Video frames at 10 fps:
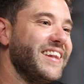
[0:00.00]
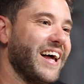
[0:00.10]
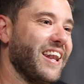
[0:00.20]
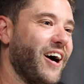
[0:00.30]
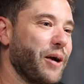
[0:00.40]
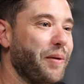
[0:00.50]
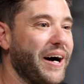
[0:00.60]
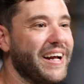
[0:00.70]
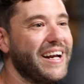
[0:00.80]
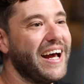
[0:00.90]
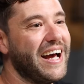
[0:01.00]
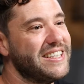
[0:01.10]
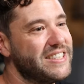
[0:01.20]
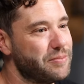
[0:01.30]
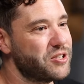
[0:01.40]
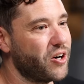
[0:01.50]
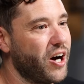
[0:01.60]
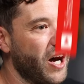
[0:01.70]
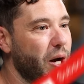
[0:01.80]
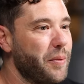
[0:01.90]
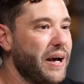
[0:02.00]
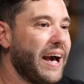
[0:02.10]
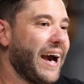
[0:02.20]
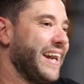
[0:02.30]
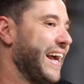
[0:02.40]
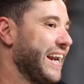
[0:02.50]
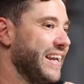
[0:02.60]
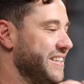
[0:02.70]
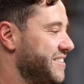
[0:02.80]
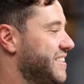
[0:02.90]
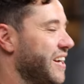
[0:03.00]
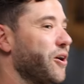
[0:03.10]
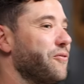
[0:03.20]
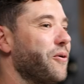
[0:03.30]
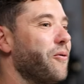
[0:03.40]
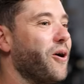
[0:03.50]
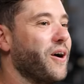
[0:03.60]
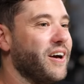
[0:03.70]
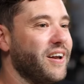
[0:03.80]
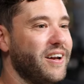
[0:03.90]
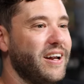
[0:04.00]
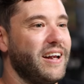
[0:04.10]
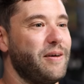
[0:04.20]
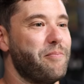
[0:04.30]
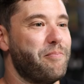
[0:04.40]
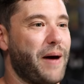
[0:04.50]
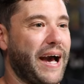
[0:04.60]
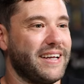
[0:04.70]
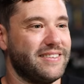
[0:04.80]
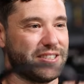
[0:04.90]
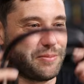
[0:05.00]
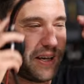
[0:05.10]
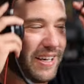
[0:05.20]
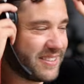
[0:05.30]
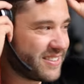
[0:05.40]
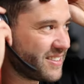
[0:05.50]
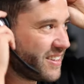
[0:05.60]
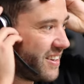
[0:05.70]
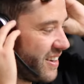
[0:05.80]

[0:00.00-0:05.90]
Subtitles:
Hit that like button and subscribe. And now let's send off the rocket back into space.